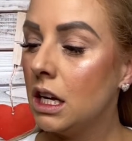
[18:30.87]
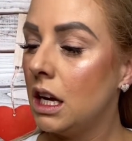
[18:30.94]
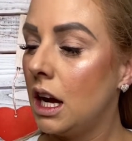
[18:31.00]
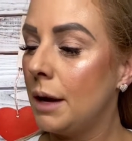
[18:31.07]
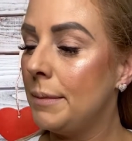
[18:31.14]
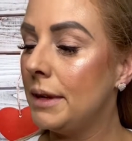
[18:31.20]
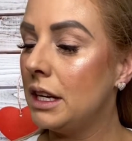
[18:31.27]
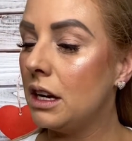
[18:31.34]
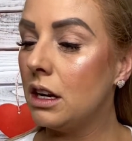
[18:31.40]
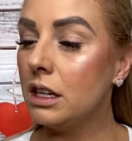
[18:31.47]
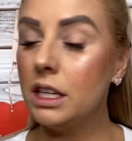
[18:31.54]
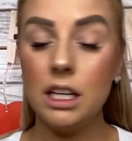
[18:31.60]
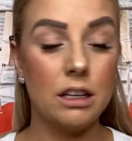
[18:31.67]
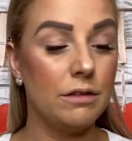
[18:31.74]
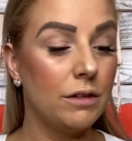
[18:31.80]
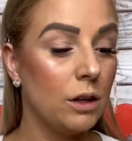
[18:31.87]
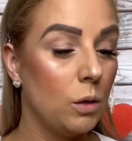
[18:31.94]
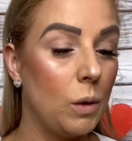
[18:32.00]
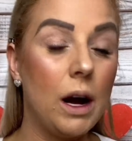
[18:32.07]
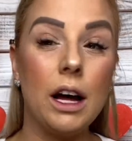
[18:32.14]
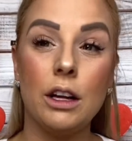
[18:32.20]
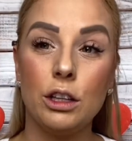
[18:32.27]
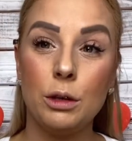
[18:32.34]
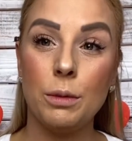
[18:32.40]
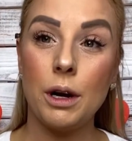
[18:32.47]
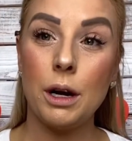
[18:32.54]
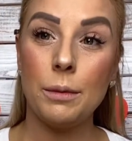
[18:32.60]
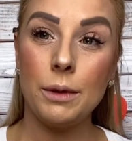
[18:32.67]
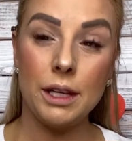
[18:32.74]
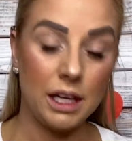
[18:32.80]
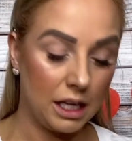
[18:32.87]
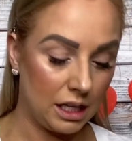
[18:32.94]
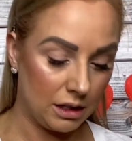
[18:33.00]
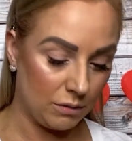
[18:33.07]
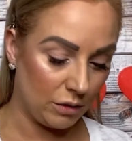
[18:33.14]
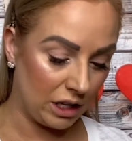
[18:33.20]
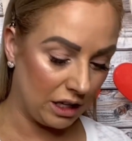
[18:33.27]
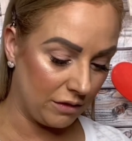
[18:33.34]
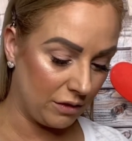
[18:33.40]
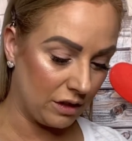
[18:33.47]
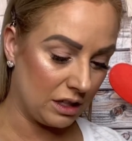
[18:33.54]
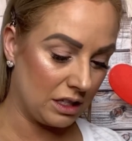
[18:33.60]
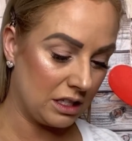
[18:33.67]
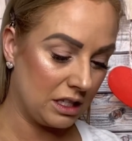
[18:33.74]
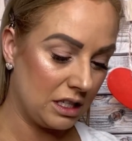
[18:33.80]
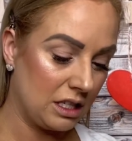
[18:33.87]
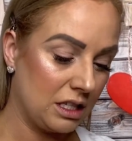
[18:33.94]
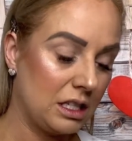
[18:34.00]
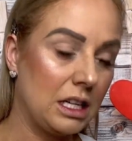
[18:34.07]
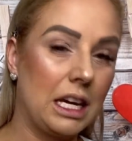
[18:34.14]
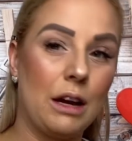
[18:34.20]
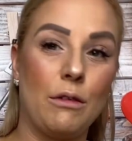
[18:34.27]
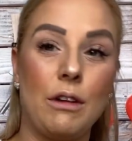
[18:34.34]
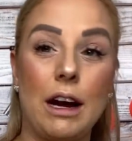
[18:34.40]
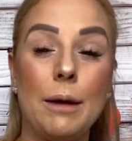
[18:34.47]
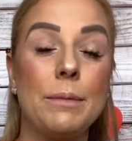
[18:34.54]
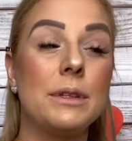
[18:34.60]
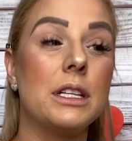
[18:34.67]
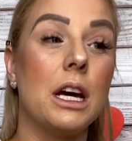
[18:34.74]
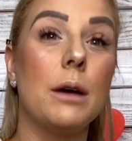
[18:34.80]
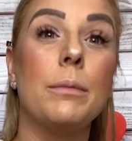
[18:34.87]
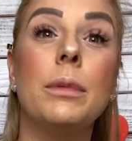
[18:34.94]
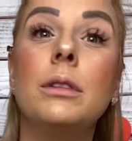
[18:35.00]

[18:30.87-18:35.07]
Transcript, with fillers: I've been on here for a while and you're probably ready for this to get wrapped up.